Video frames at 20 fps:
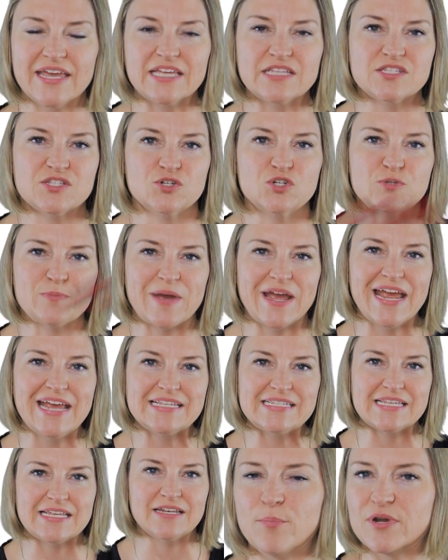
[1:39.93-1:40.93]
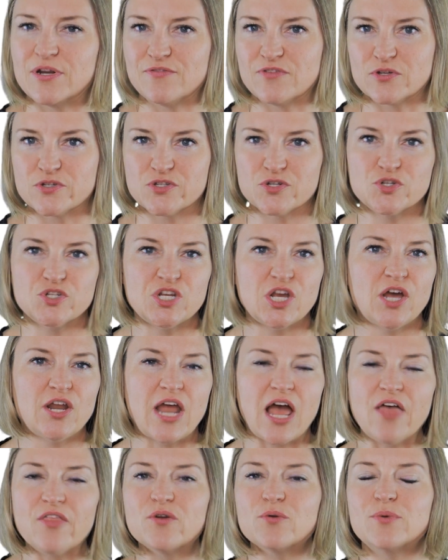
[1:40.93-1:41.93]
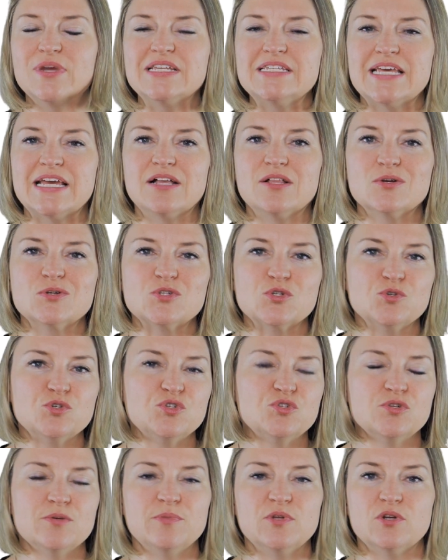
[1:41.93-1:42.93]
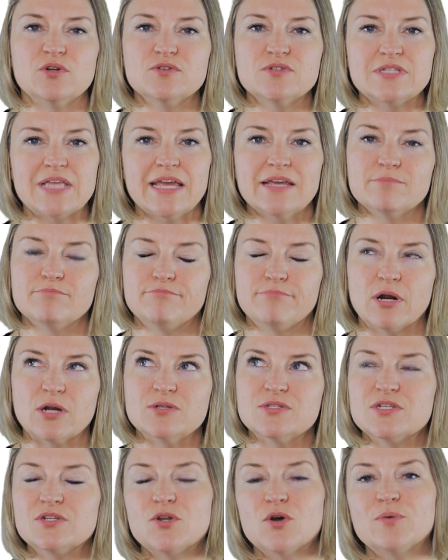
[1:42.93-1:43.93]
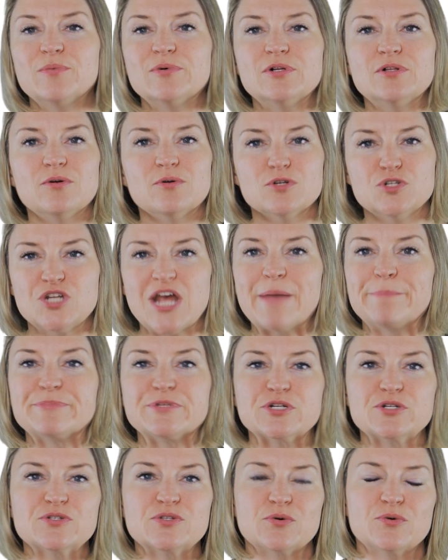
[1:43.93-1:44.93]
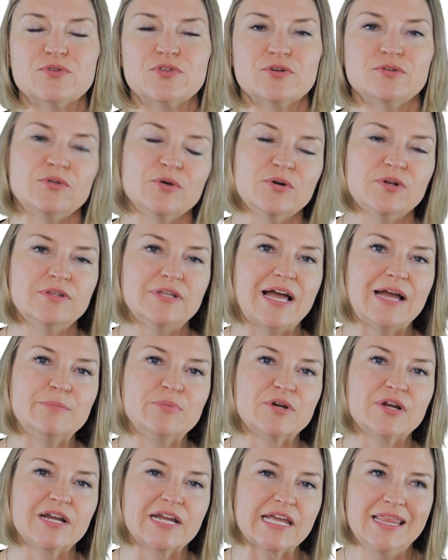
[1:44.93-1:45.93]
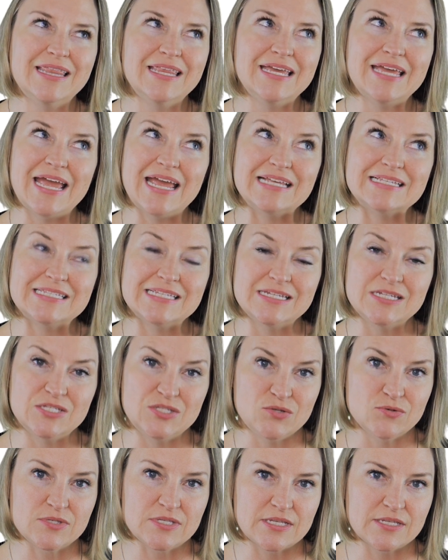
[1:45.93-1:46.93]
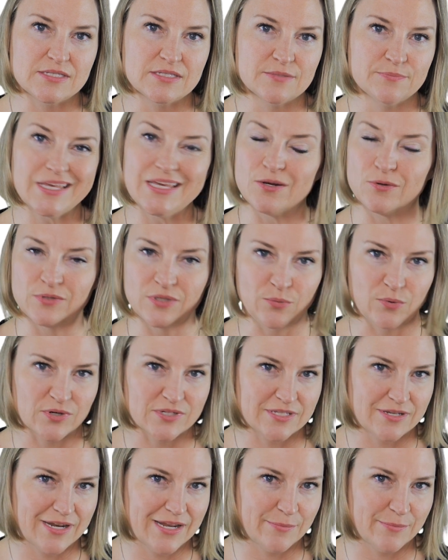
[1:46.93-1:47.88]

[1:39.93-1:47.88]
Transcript: they can search by ASIN. But if they're searching on other retailers or distributors like Barnes & Noble or Chapters or their local library, the ASIN is useless. It only works on